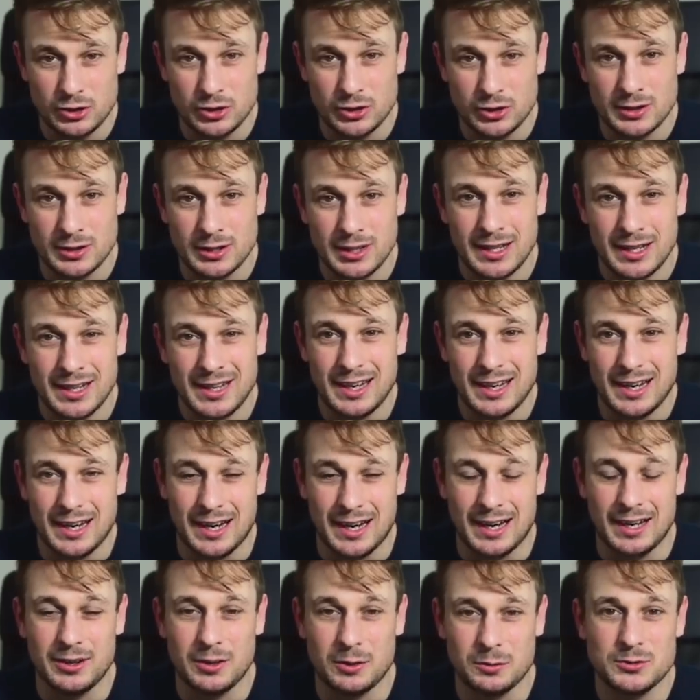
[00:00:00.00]
woken up and
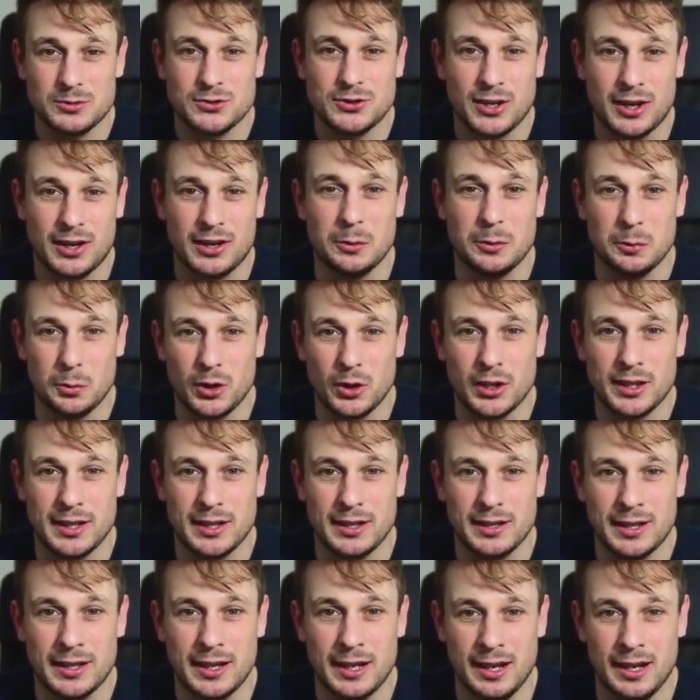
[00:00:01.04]
gone, ah, oh,
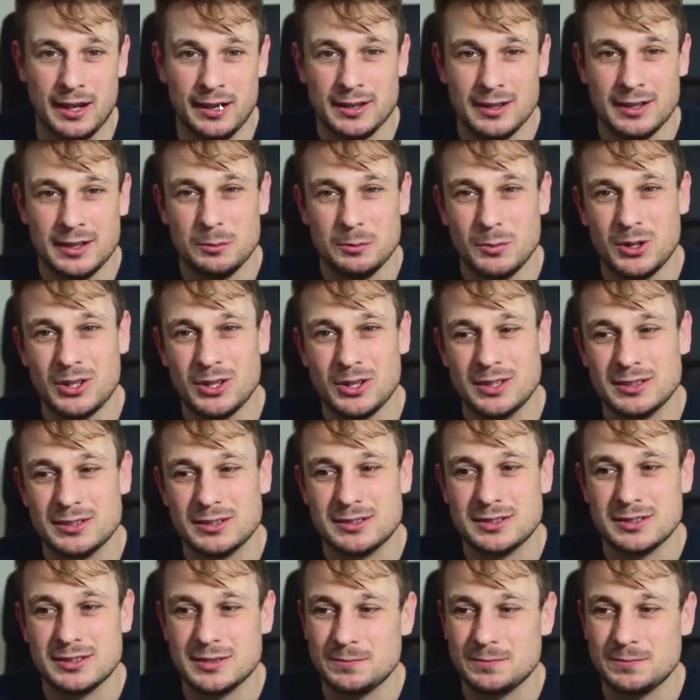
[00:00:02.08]
maybe I should really